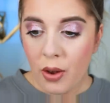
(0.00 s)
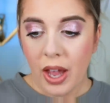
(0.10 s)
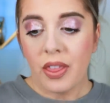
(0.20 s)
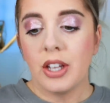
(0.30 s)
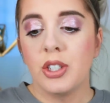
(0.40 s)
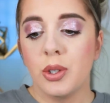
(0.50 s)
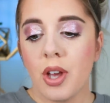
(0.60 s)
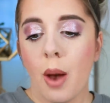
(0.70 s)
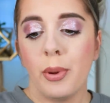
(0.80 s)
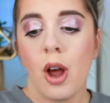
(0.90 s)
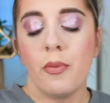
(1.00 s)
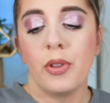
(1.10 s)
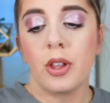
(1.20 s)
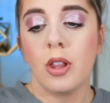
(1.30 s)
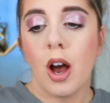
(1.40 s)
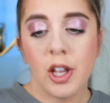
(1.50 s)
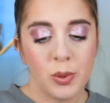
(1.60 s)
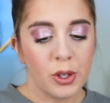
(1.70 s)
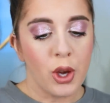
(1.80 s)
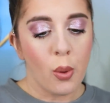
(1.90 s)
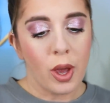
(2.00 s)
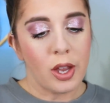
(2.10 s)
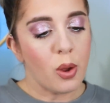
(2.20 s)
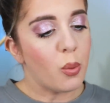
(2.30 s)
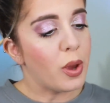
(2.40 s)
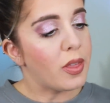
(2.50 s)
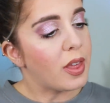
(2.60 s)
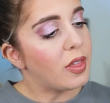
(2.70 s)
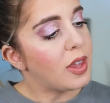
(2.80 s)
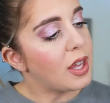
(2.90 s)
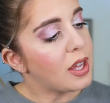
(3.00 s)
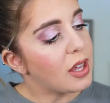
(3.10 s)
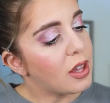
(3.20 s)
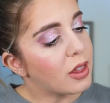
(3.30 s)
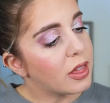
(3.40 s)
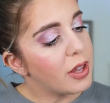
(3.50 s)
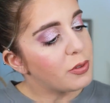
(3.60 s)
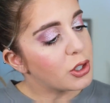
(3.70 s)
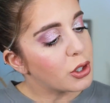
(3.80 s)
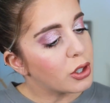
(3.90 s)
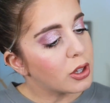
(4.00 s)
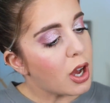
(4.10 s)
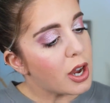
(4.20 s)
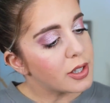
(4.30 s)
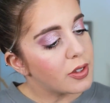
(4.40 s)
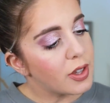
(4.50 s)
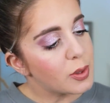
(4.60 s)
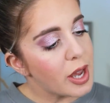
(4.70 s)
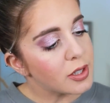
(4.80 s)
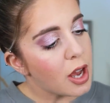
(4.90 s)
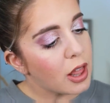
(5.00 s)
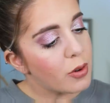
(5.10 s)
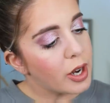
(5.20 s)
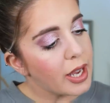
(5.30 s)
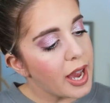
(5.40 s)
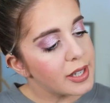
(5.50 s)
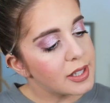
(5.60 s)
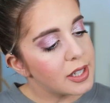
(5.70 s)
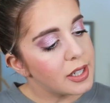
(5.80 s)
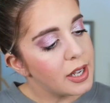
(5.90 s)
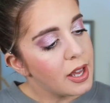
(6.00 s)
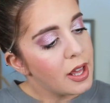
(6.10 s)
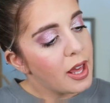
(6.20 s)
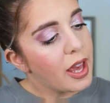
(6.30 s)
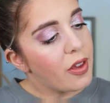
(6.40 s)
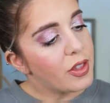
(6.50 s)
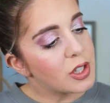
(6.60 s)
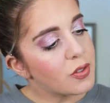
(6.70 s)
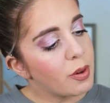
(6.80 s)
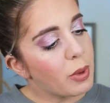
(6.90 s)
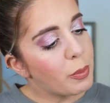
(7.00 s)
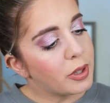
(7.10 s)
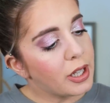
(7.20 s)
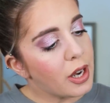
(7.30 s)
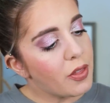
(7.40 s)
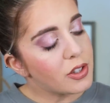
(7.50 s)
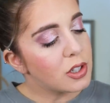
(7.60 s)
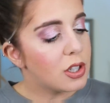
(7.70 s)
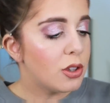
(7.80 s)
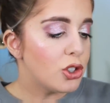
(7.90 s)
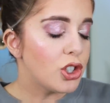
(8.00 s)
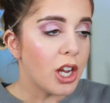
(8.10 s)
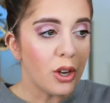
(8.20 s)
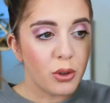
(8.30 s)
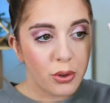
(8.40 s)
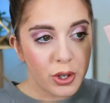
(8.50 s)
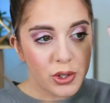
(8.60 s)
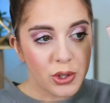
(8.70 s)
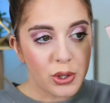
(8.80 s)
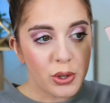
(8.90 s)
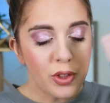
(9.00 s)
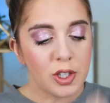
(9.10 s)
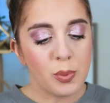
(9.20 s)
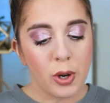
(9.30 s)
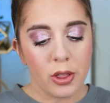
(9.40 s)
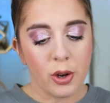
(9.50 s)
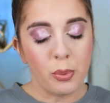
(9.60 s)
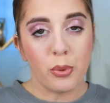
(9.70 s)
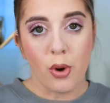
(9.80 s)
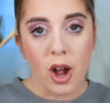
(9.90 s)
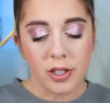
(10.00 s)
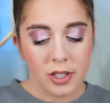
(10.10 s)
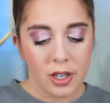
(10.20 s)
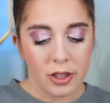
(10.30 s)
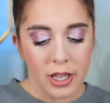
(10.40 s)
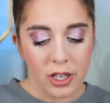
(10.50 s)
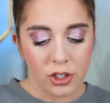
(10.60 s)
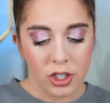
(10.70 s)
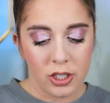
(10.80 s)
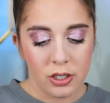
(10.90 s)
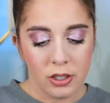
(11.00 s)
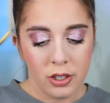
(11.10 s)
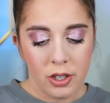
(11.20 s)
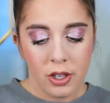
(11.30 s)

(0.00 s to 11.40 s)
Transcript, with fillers: Okay, then to top it off with the gloss, we're gonna go in with the Lifter Gloss. This has hyaluronic acid and this is from Maybelline. This is in the shade Crystal. This is part of their bronze collection.